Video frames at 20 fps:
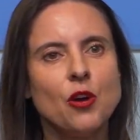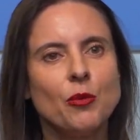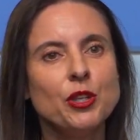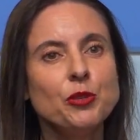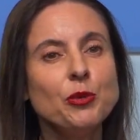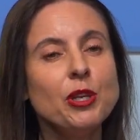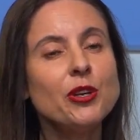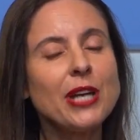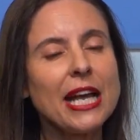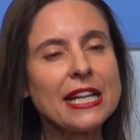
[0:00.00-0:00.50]

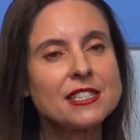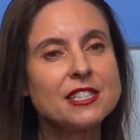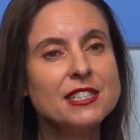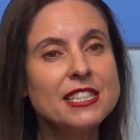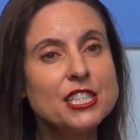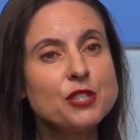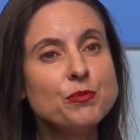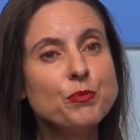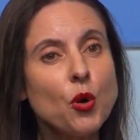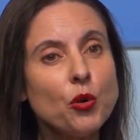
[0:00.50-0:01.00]
When we look at
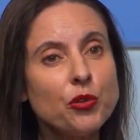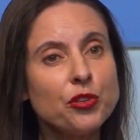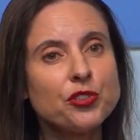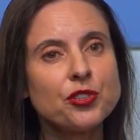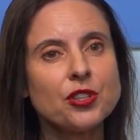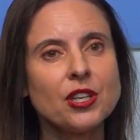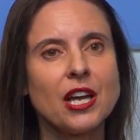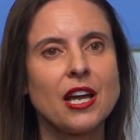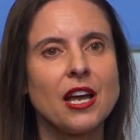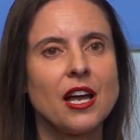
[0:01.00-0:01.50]
these
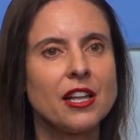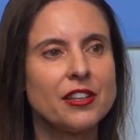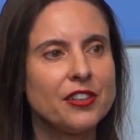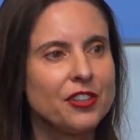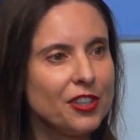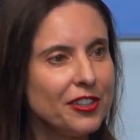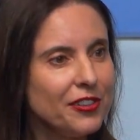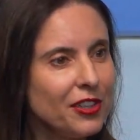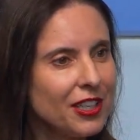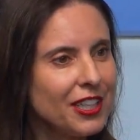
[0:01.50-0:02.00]
both
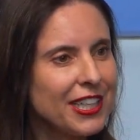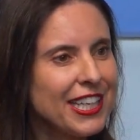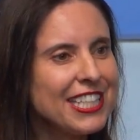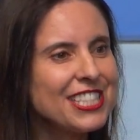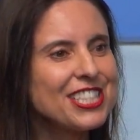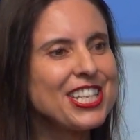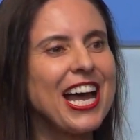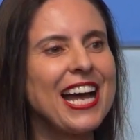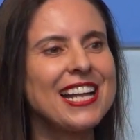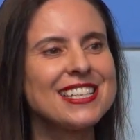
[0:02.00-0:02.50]

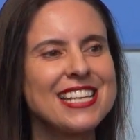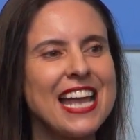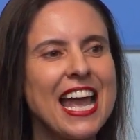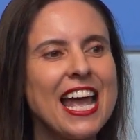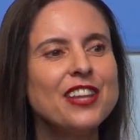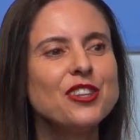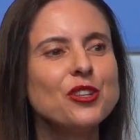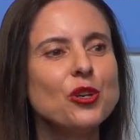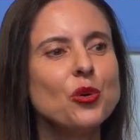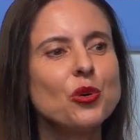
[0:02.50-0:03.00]
Kit Kat
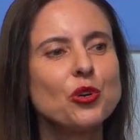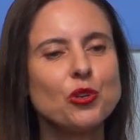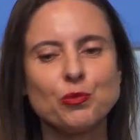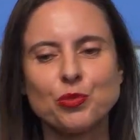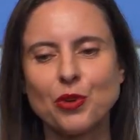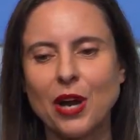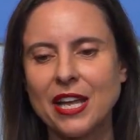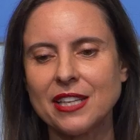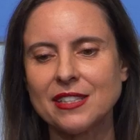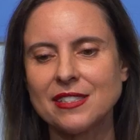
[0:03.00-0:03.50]
and the local
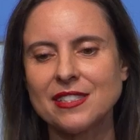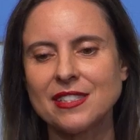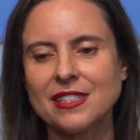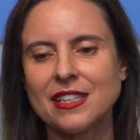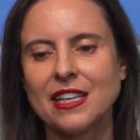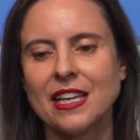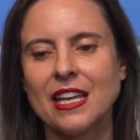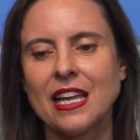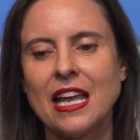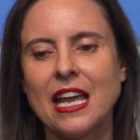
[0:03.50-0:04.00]
brands,
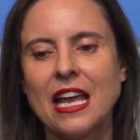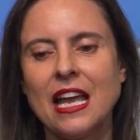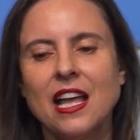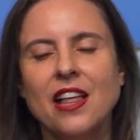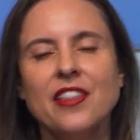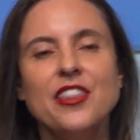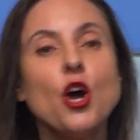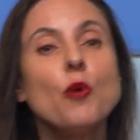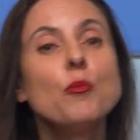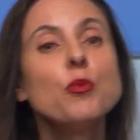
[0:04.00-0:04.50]

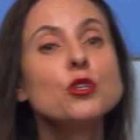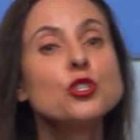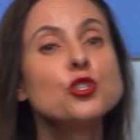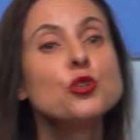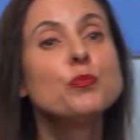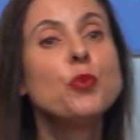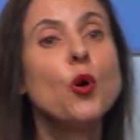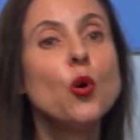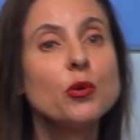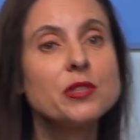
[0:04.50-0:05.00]
they are both
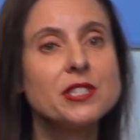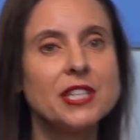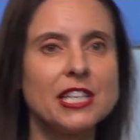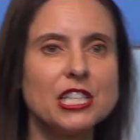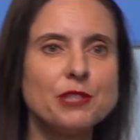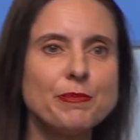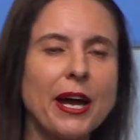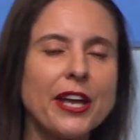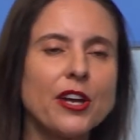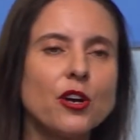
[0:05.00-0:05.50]

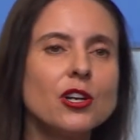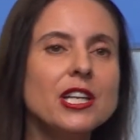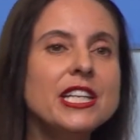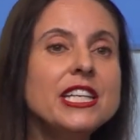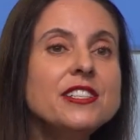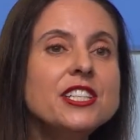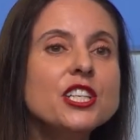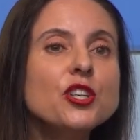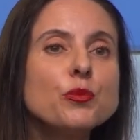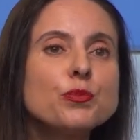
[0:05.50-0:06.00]
supported by our
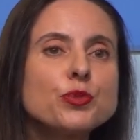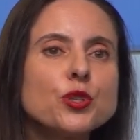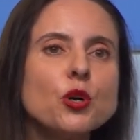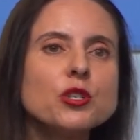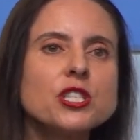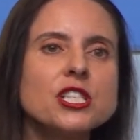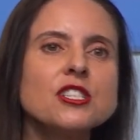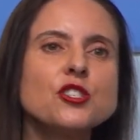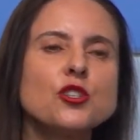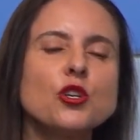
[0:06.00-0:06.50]
leading
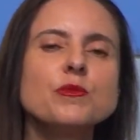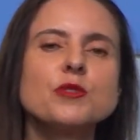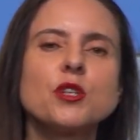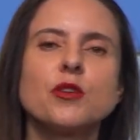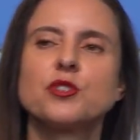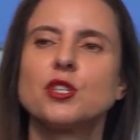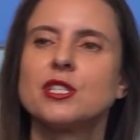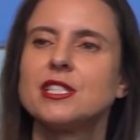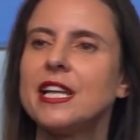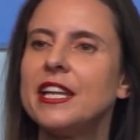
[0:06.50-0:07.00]
approach in terms
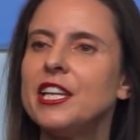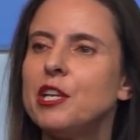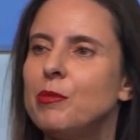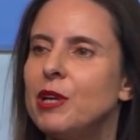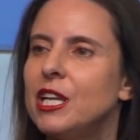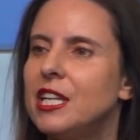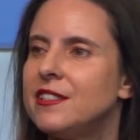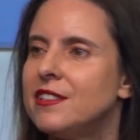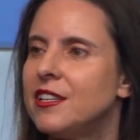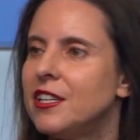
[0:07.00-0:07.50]
of
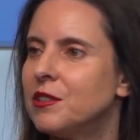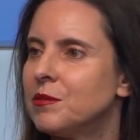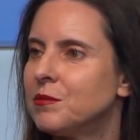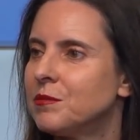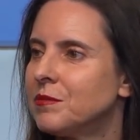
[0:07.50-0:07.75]
sustainability.